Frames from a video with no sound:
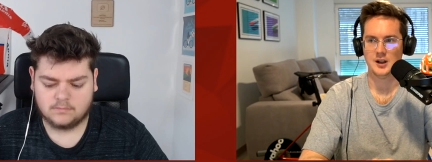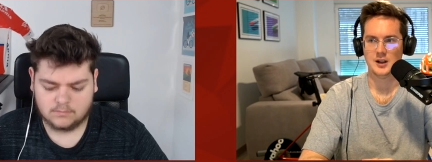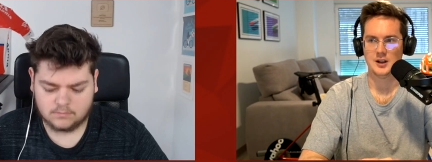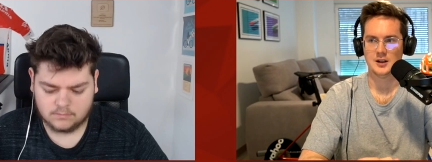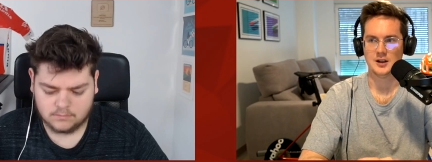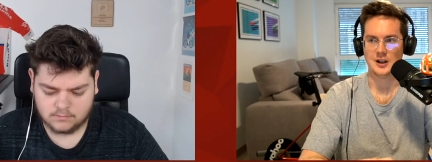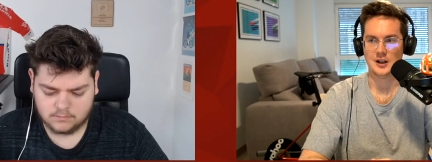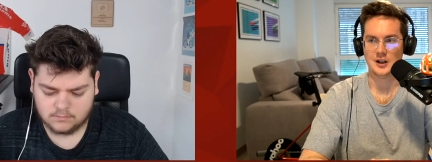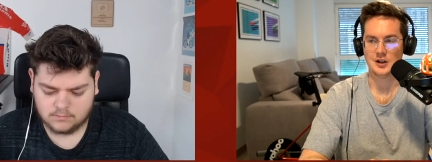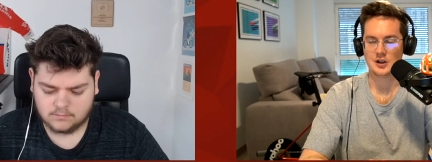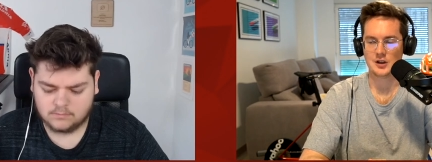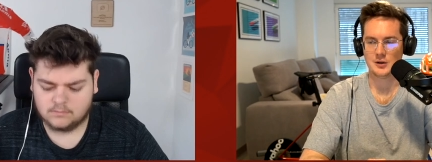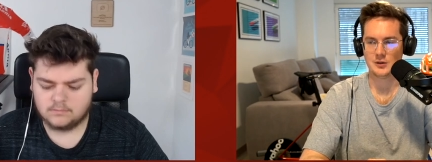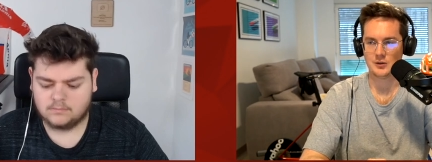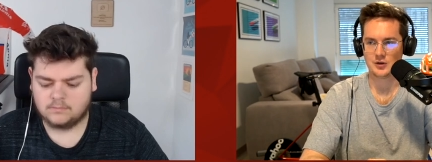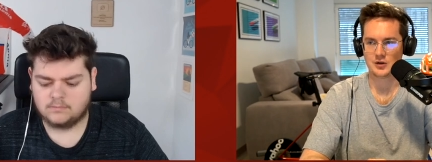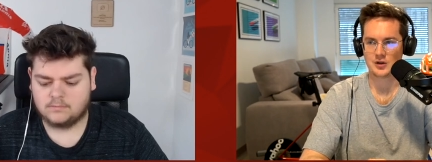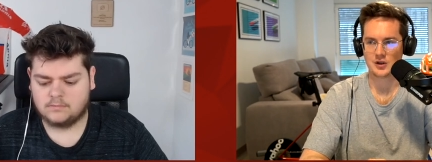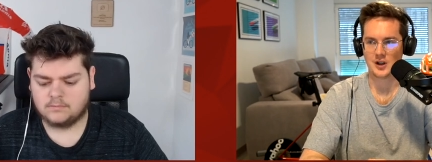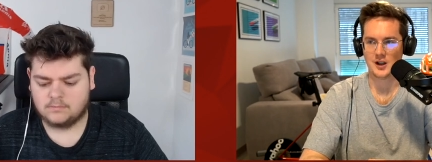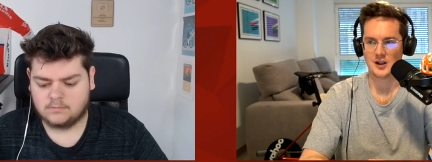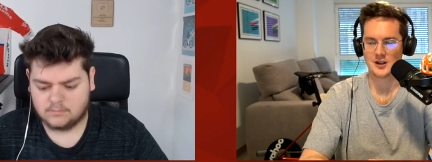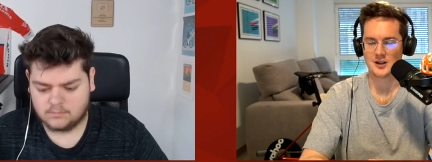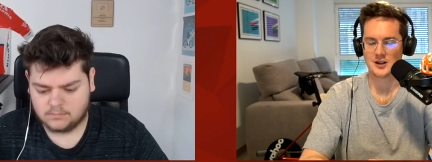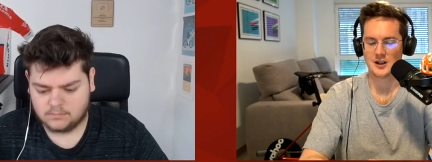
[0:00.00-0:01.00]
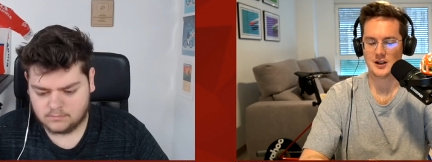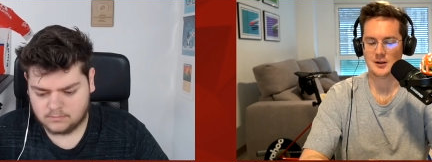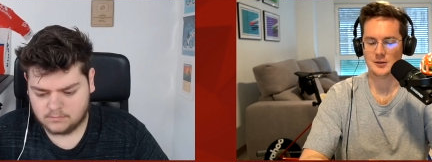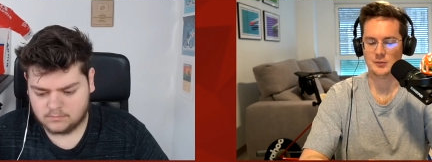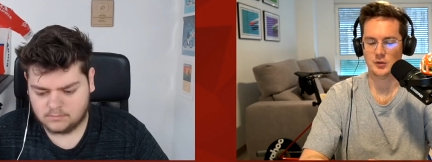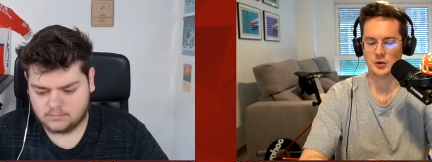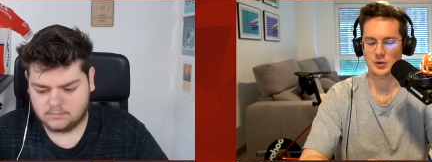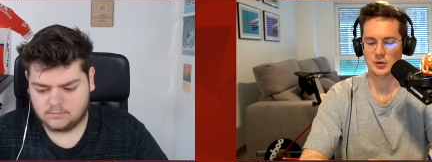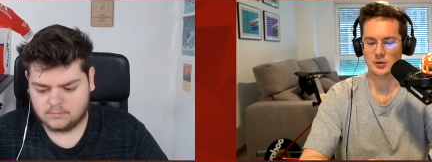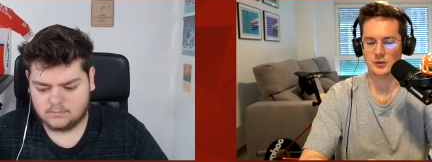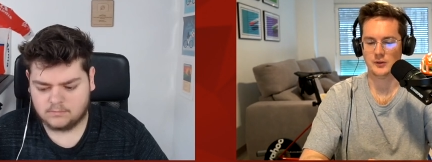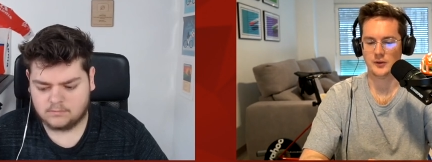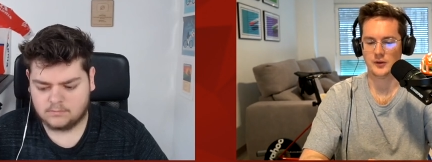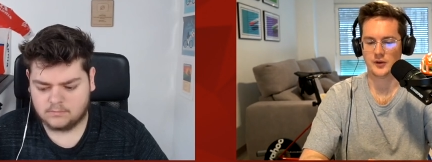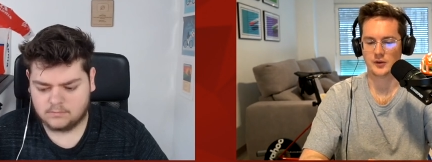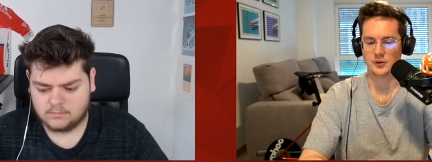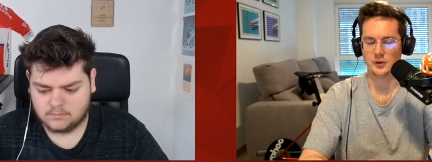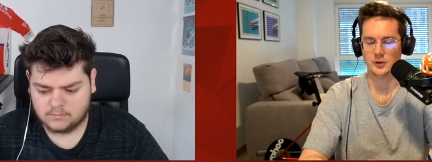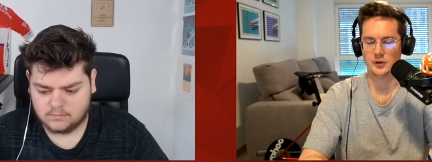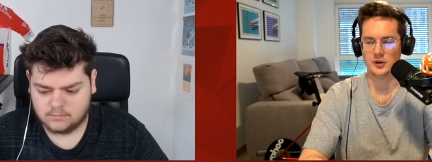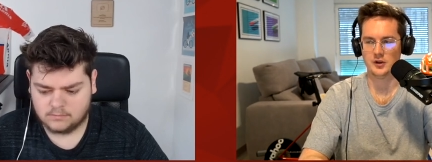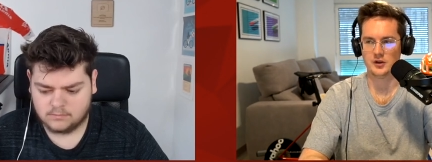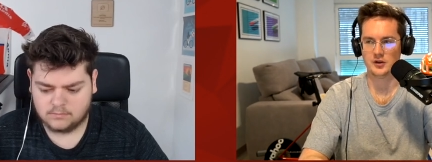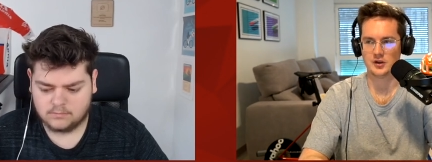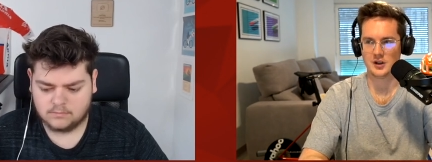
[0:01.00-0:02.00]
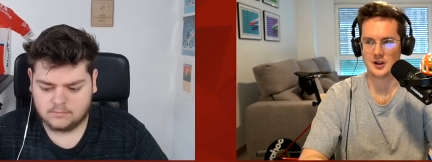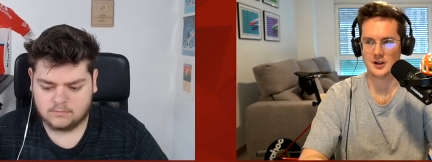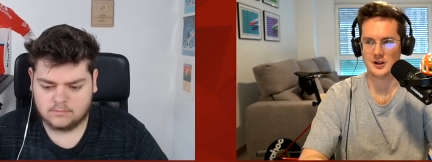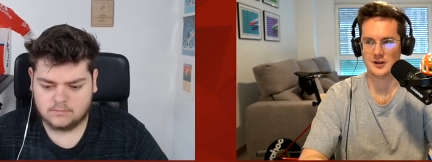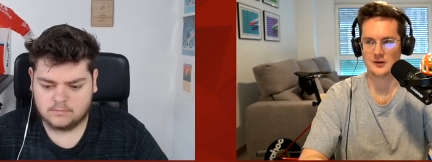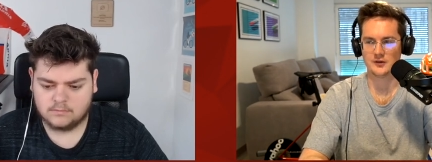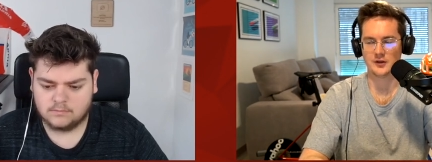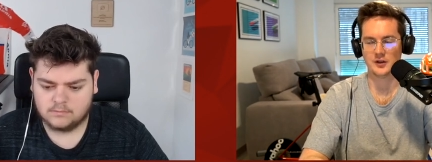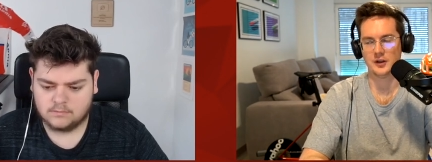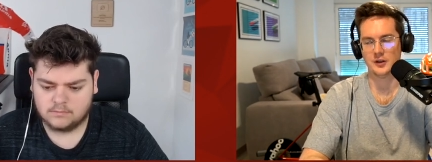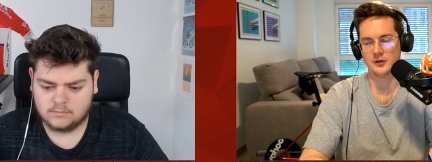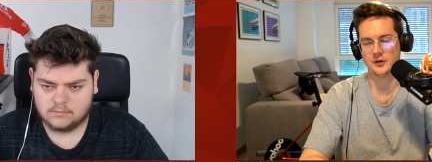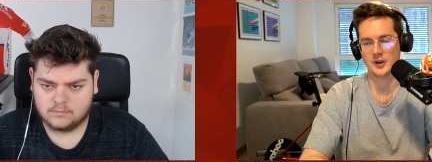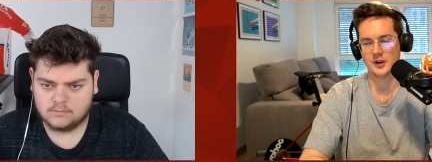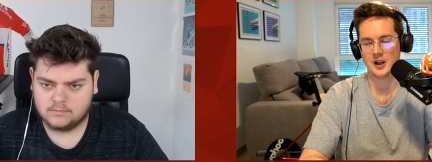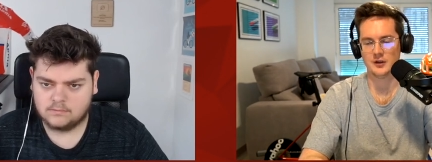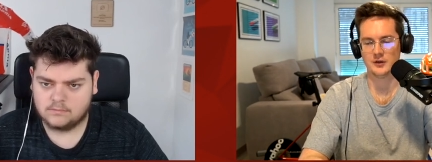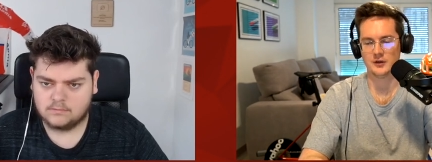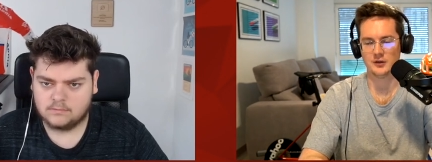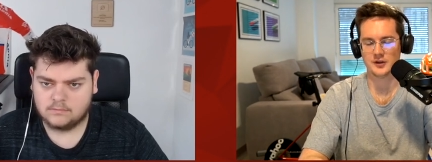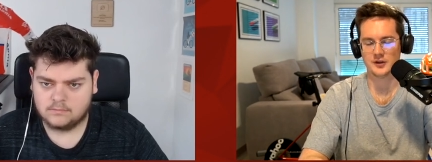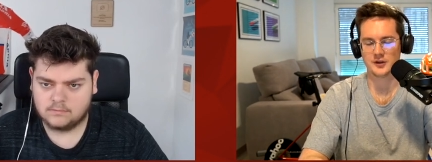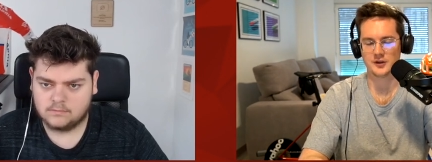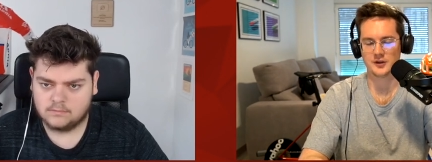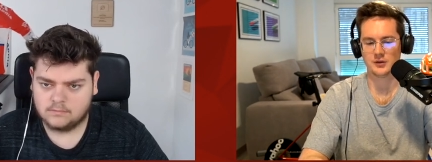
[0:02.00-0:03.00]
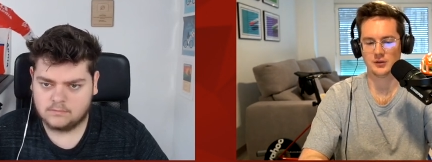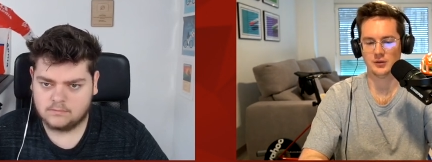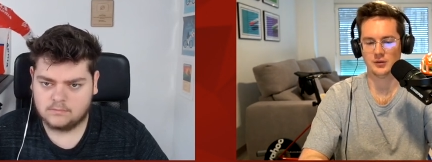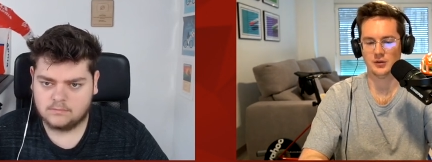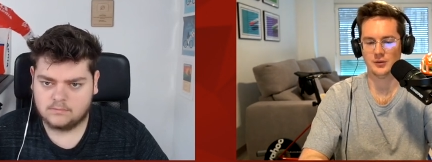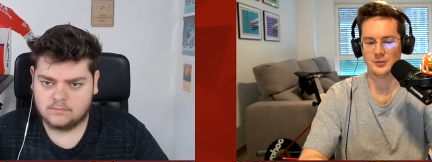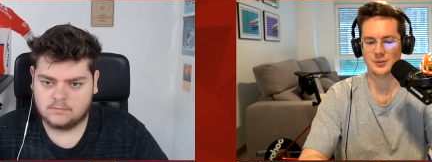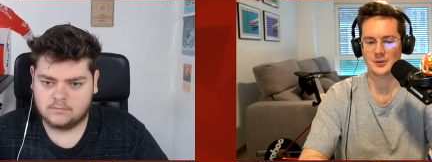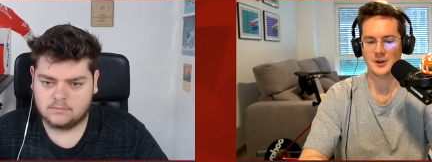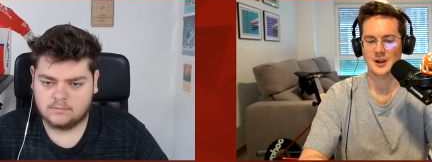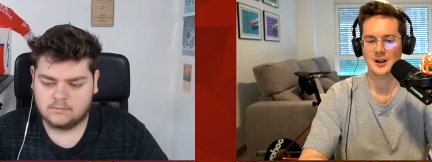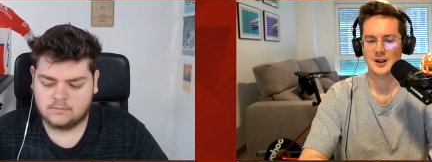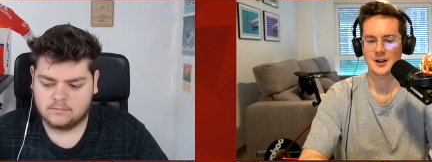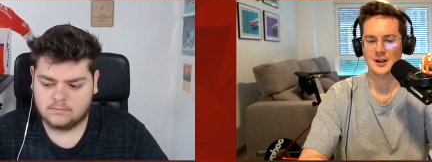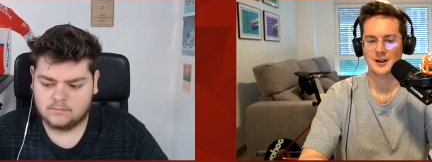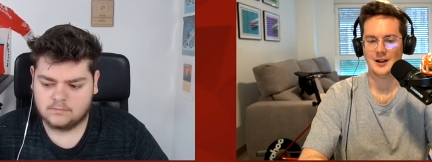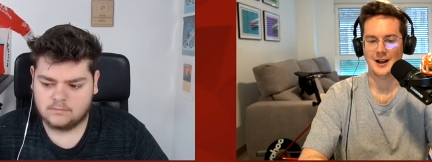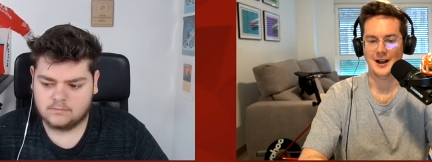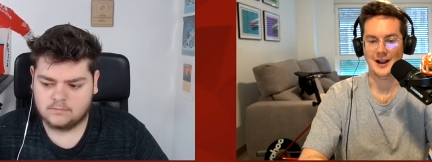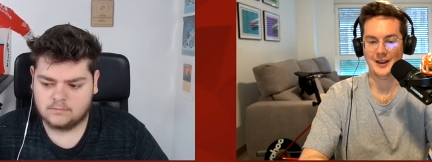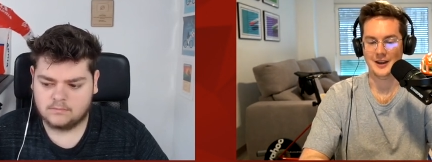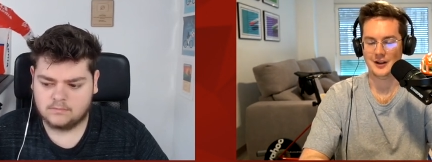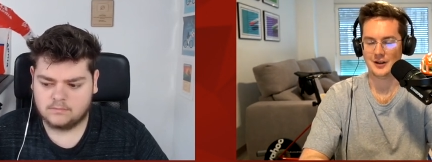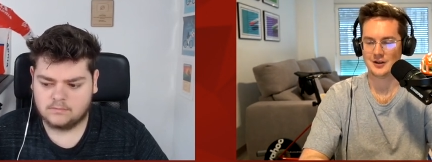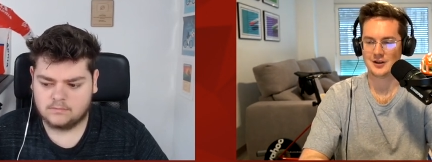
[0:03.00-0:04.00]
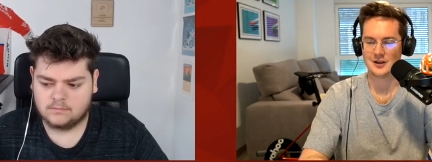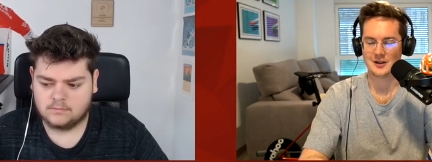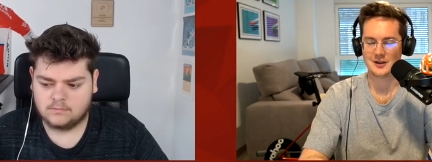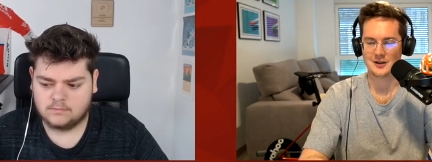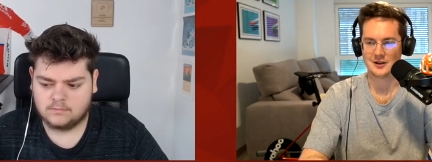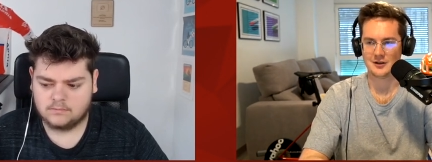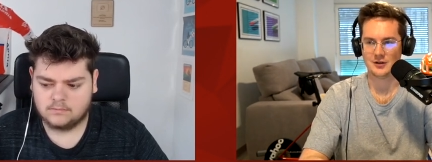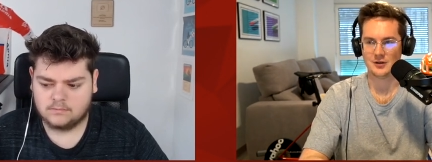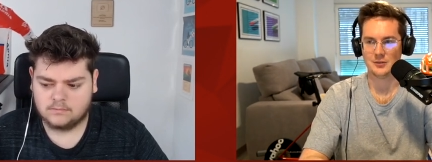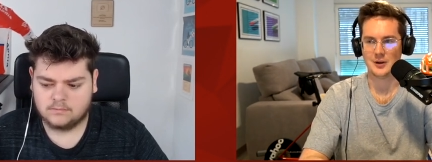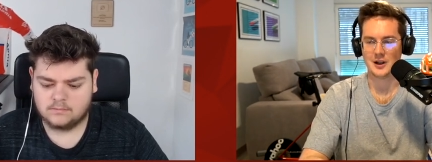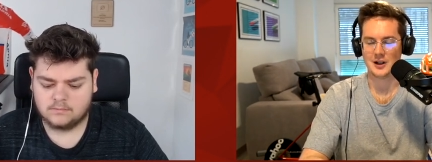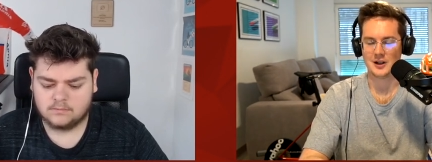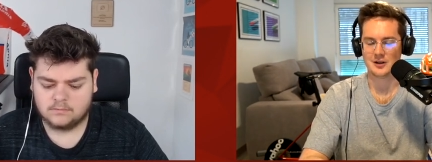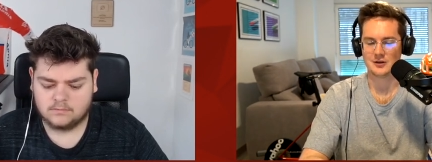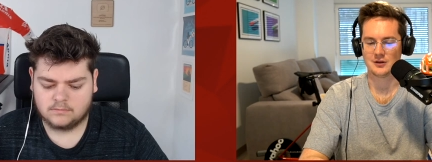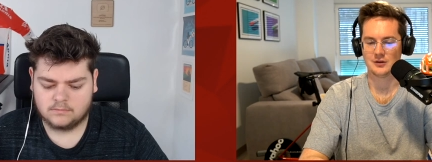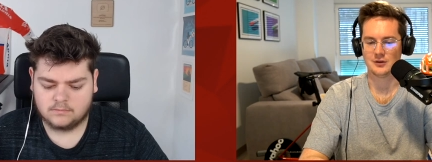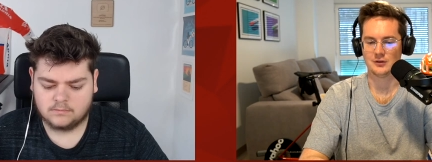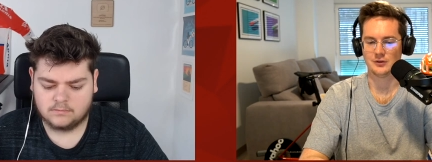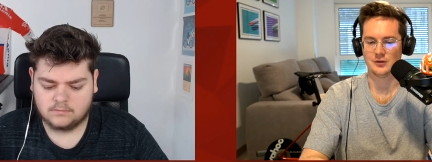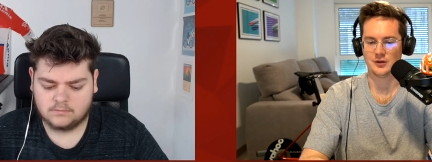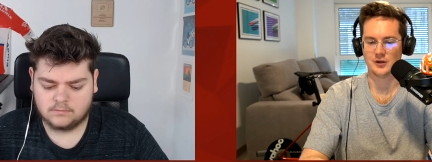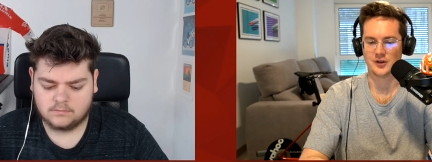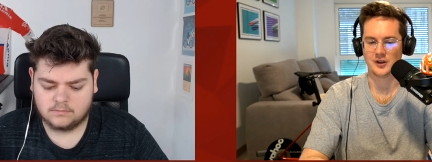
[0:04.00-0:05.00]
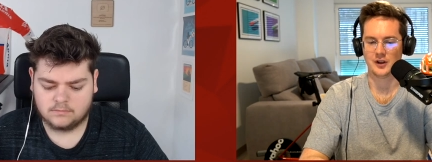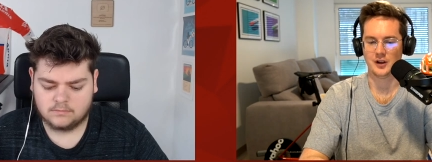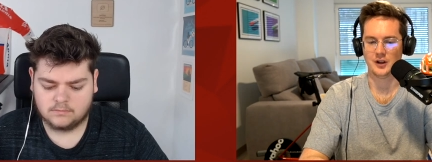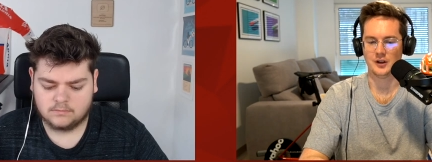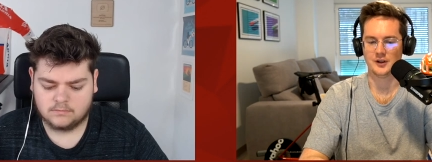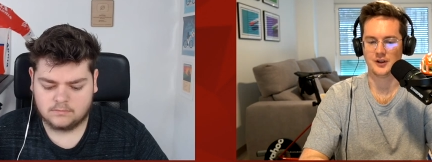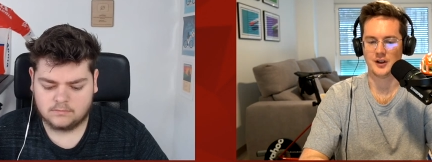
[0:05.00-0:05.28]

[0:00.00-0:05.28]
Speaker 1: Then she was chasing moves from the G from the favourites group, and then she still managed a good result.